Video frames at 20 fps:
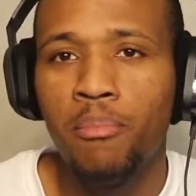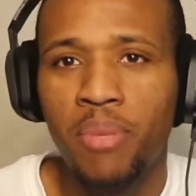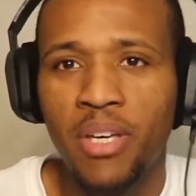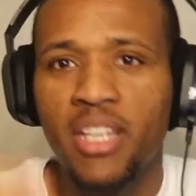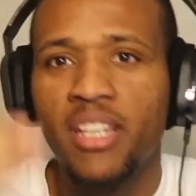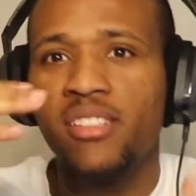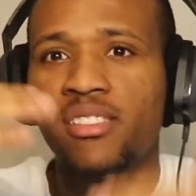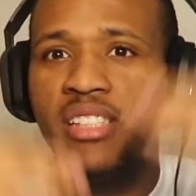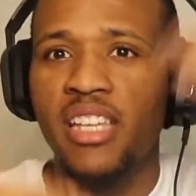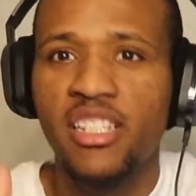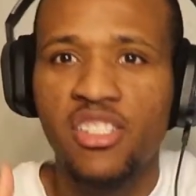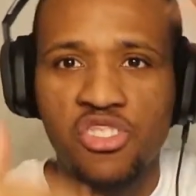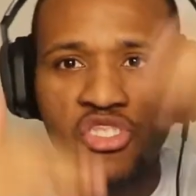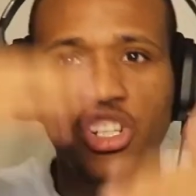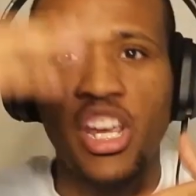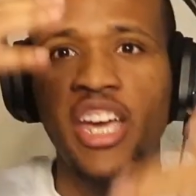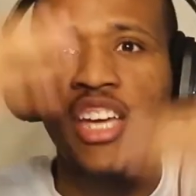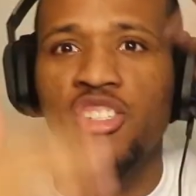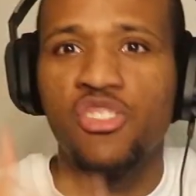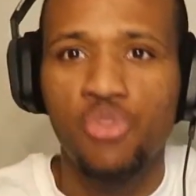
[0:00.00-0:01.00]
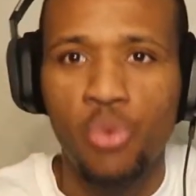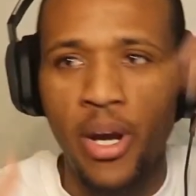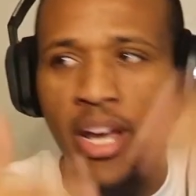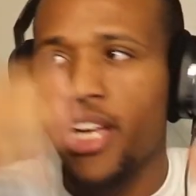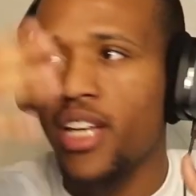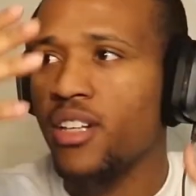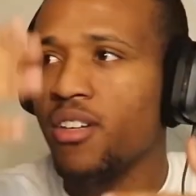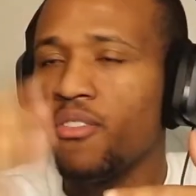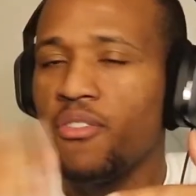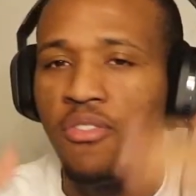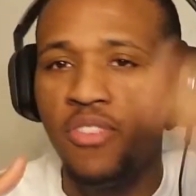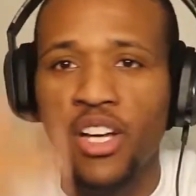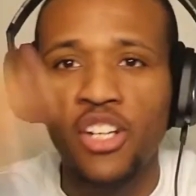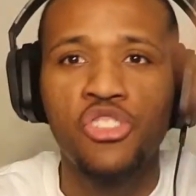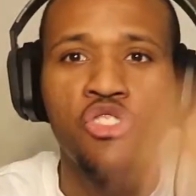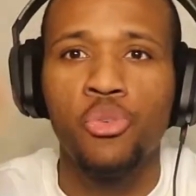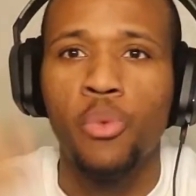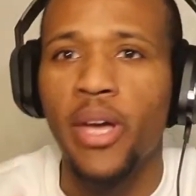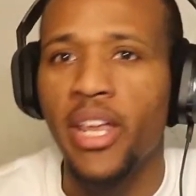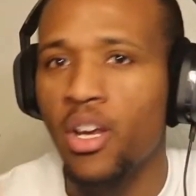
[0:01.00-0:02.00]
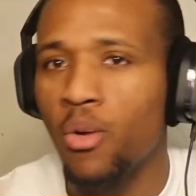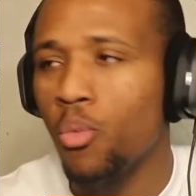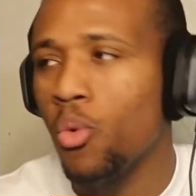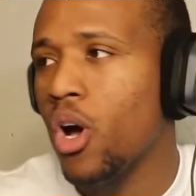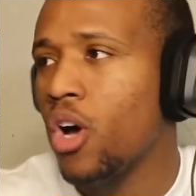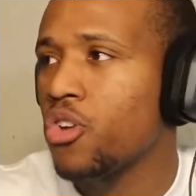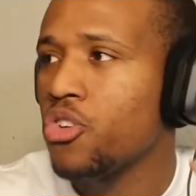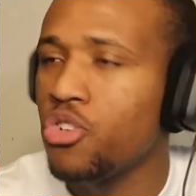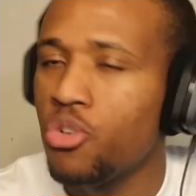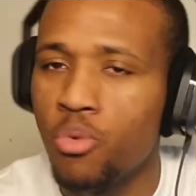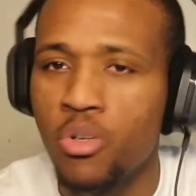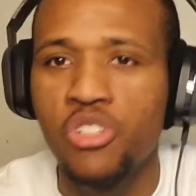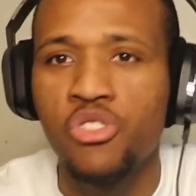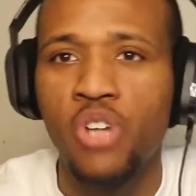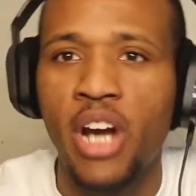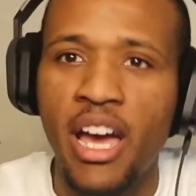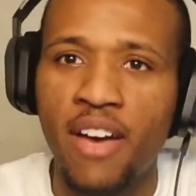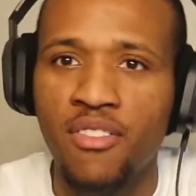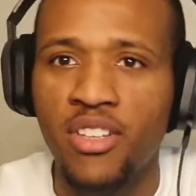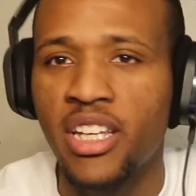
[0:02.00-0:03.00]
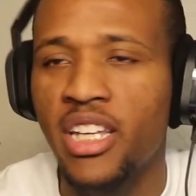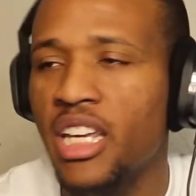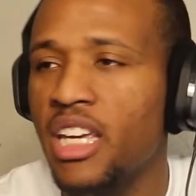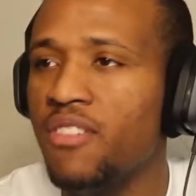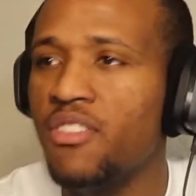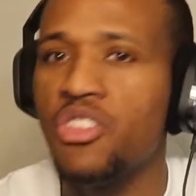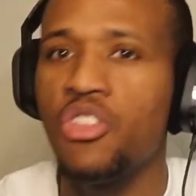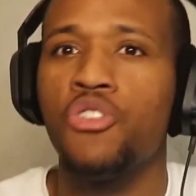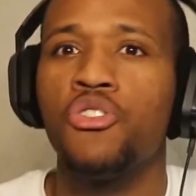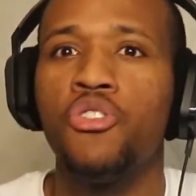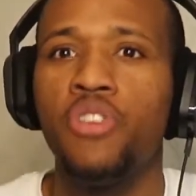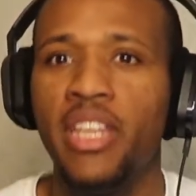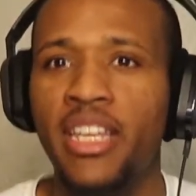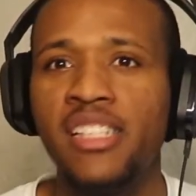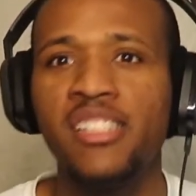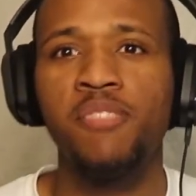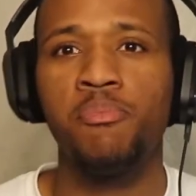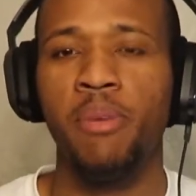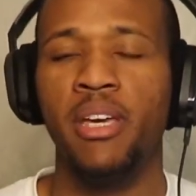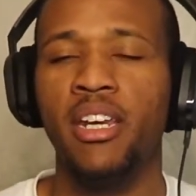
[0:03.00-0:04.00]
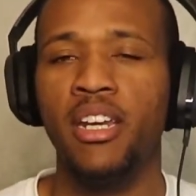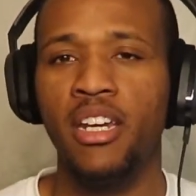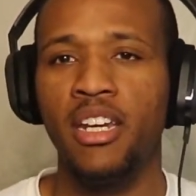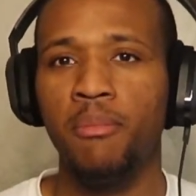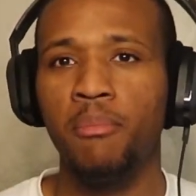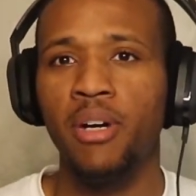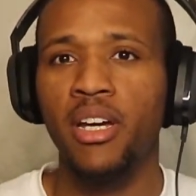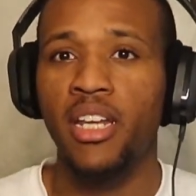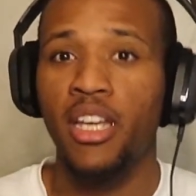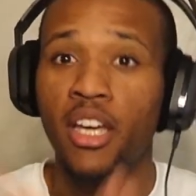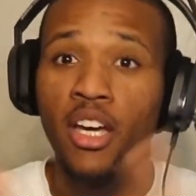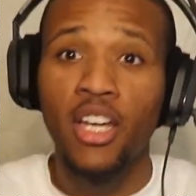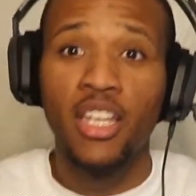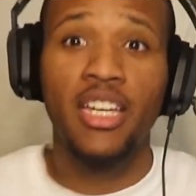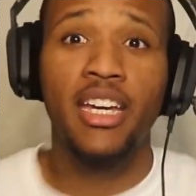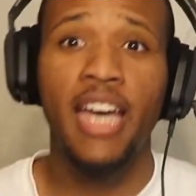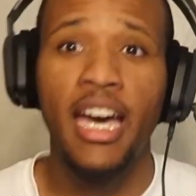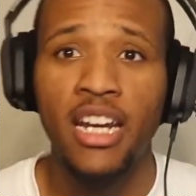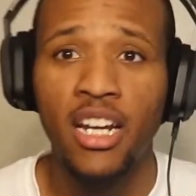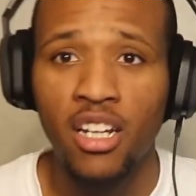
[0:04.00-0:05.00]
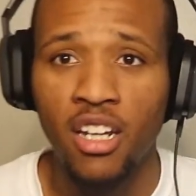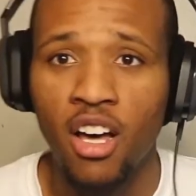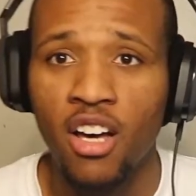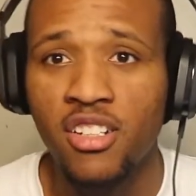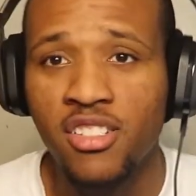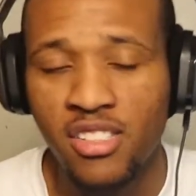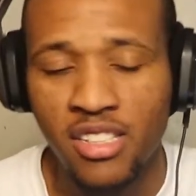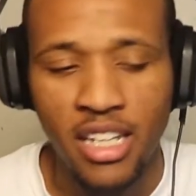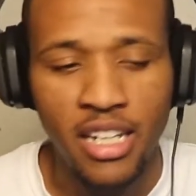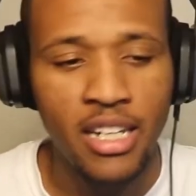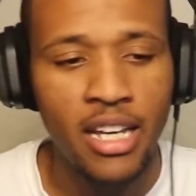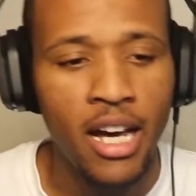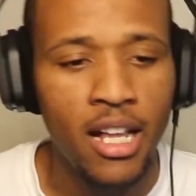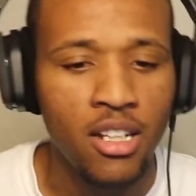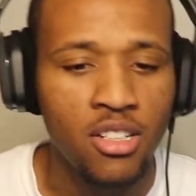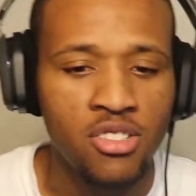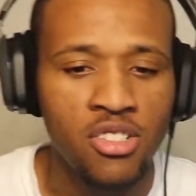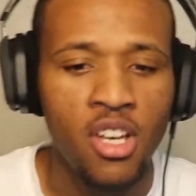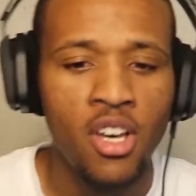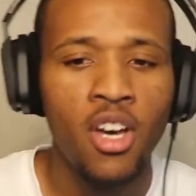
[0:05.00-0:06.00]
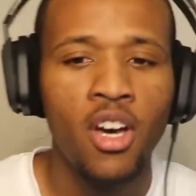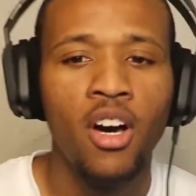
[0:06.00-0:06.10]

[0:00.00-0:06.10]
Because the exchange rate fluctuated while you were traveling, even though you didn't spend any money. You kind of lost $10.